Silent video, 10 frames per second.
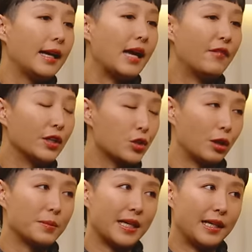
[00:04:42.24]
having a
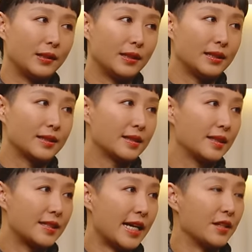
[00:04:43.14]
job title is
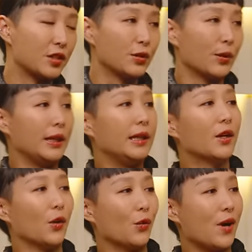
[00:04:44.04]
attached to an
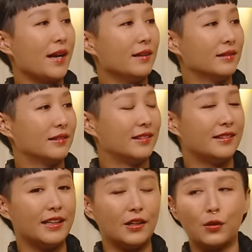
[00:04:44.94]
ego, right?
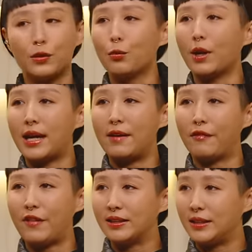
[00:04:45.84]
Like, you know, you want to have a
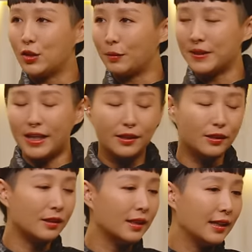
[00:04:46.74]
fancy job
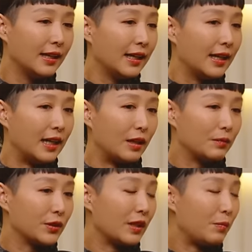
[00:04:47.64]
title.
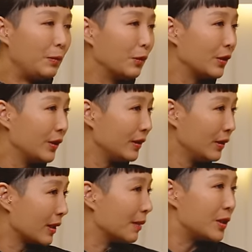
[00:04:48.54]
So that people could
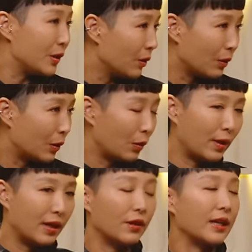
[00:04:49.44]
look up to you or
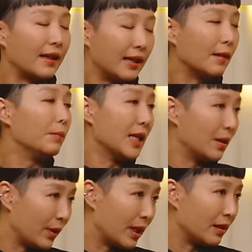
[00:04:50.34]
whatever. And I think I'm done
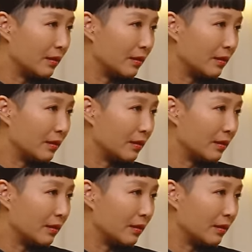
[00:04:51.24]
with that.